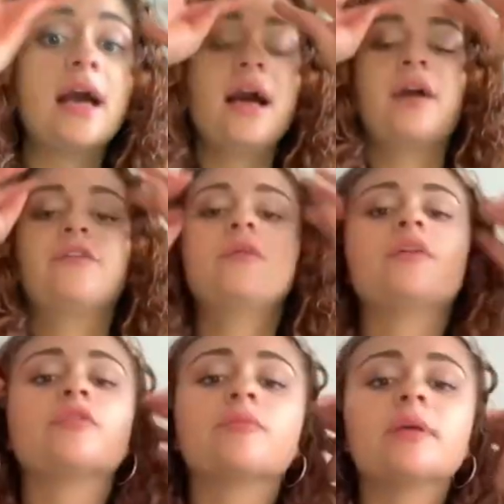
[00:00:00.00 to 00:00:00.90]
A few
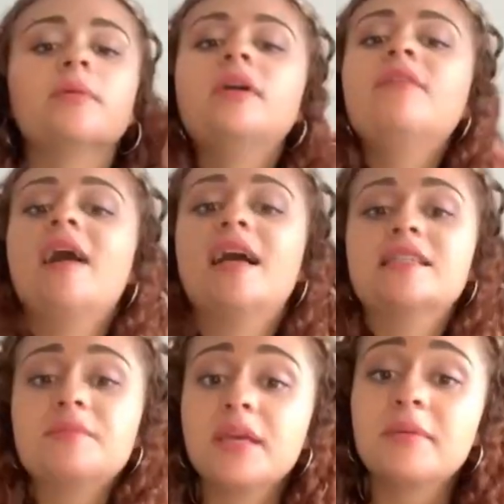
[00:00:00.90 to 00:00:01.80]
different people have asked
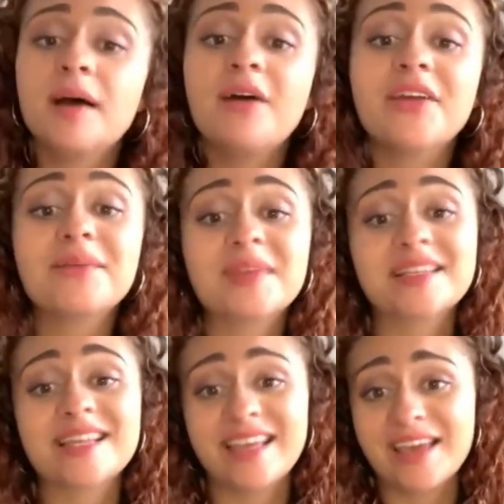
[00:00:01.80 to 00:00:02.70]
me about it because
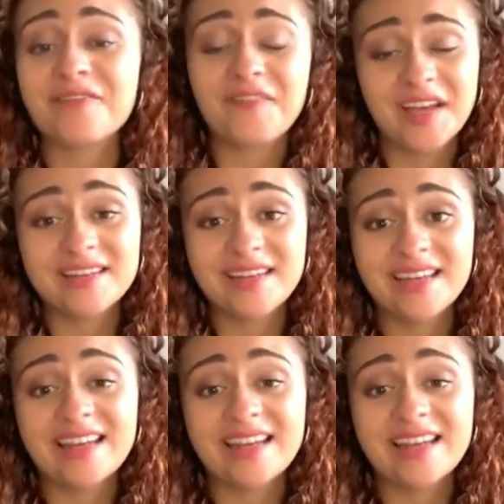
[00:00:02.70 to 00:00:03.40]
they can't find it in